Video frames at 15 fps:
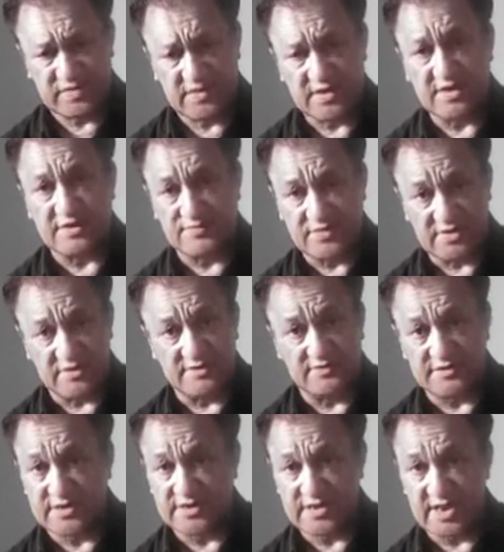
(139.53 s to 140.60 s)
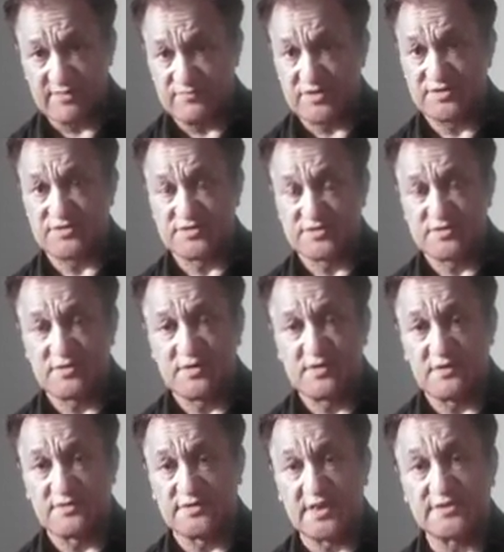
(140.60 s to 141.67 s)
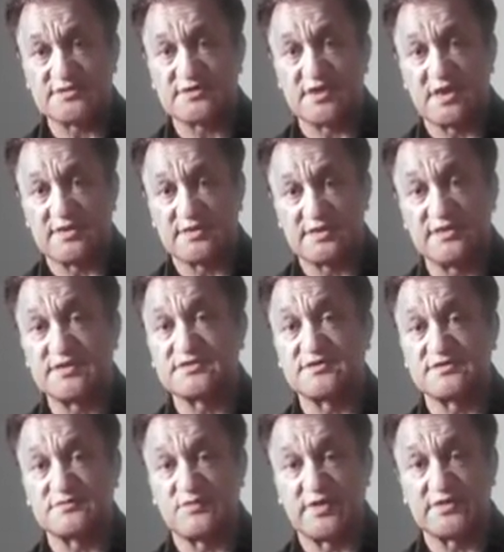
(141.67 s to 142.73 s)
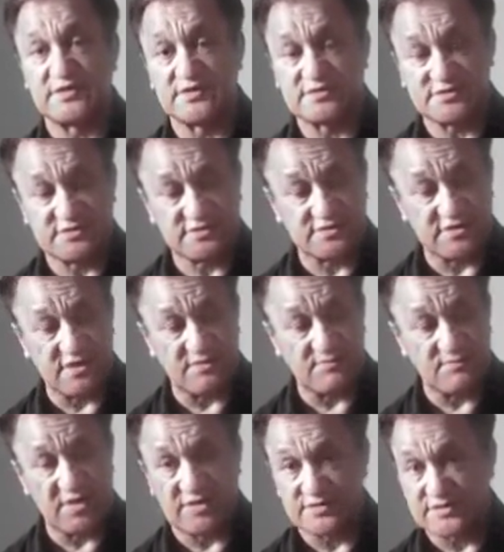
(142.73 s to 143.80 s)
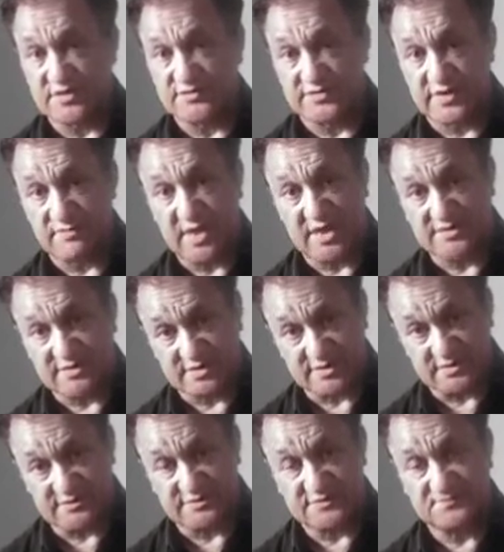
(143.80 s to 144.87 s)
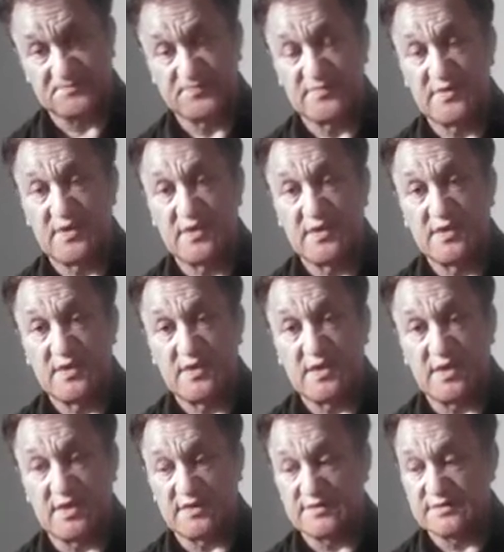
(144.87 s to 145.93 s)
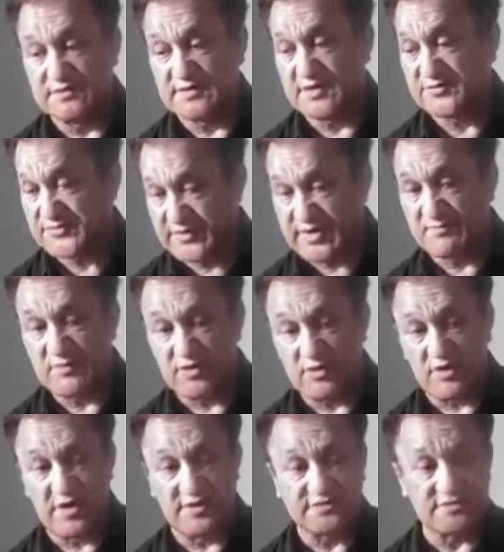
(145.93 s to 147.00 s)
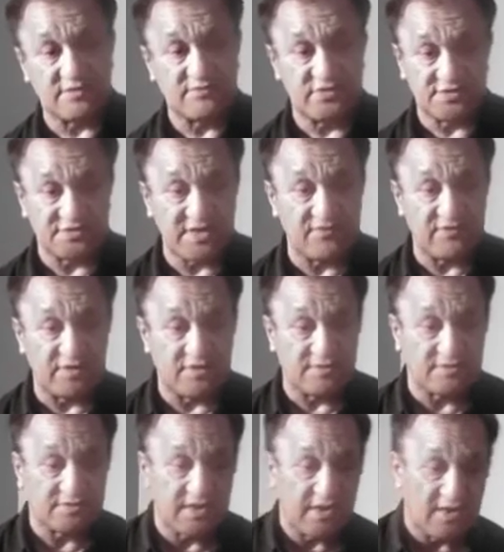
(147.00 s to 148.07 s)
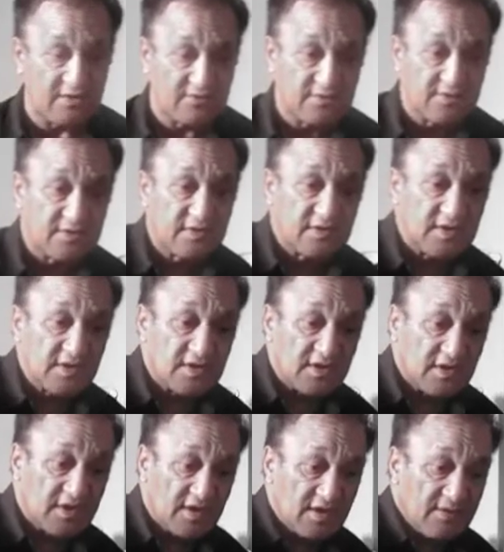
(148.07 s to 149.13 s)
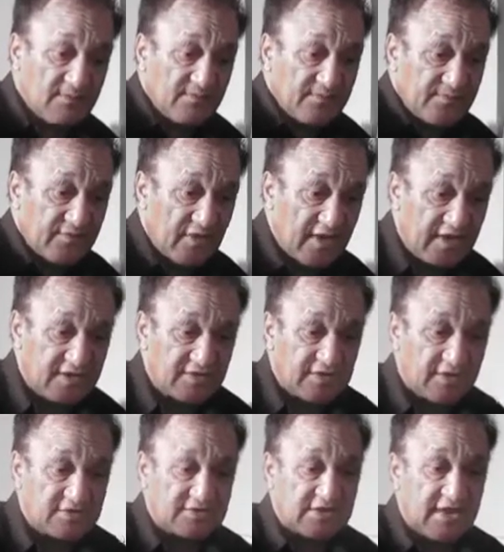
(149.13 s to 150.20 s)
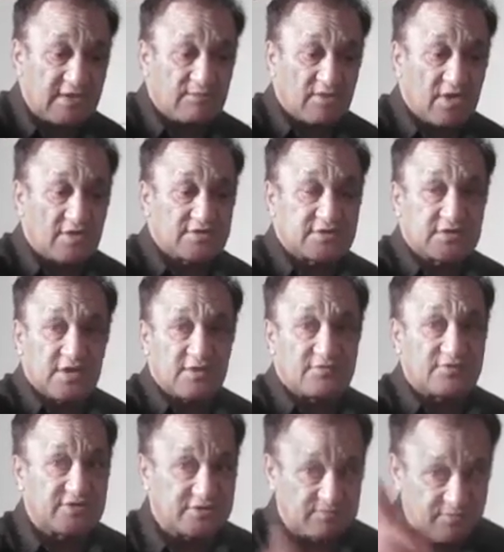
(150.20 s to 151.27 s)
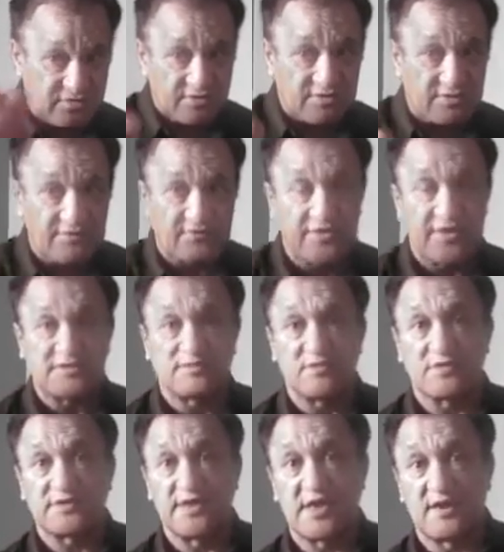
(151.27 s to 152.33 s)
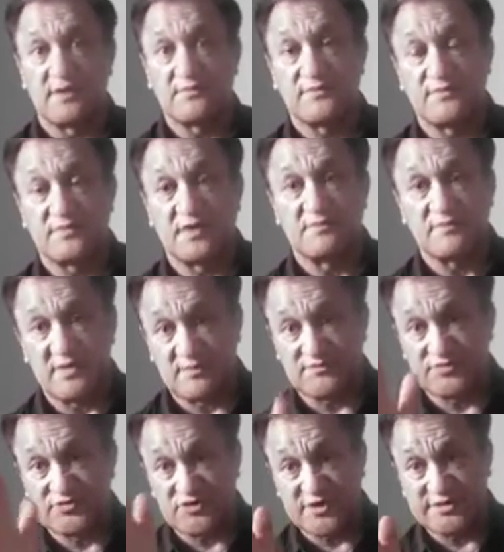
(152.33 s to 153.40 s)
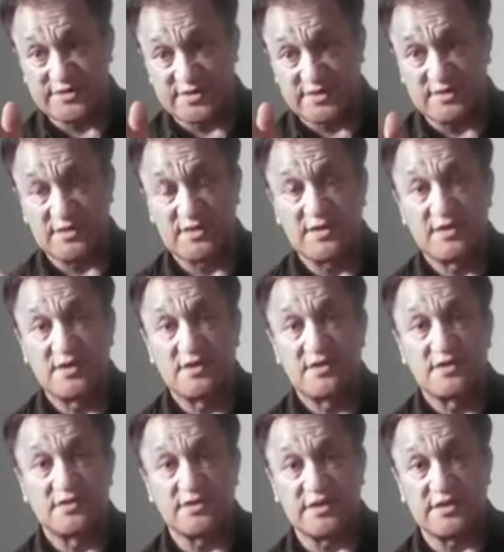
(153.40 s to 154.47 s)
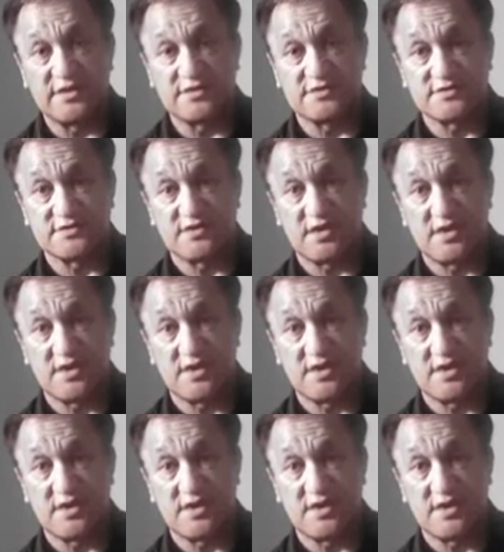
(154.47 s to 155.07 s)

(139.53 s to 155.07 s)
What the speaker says: Karapiro, then Cambridge. On that side, this is where this Maungatautari Mountain is. And the three marais, I'm just having a look now, and those land blocks, I've just put it on Facebook now. I'm citing these